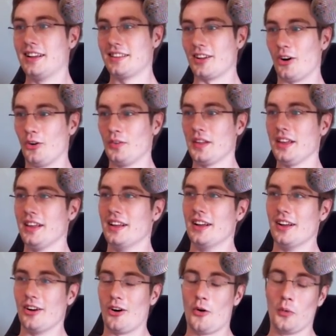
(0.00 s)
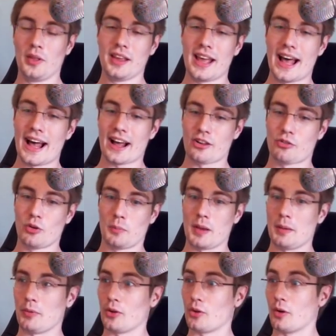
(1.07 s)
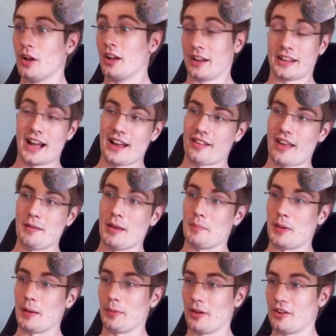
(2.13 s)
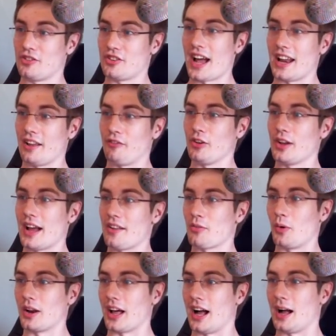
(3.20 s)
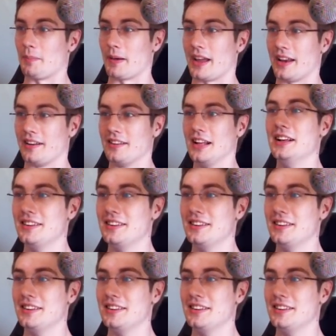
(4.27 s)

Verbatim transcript: the only only actual people in the guys. I mean, people in chat. If you guys want to hop in,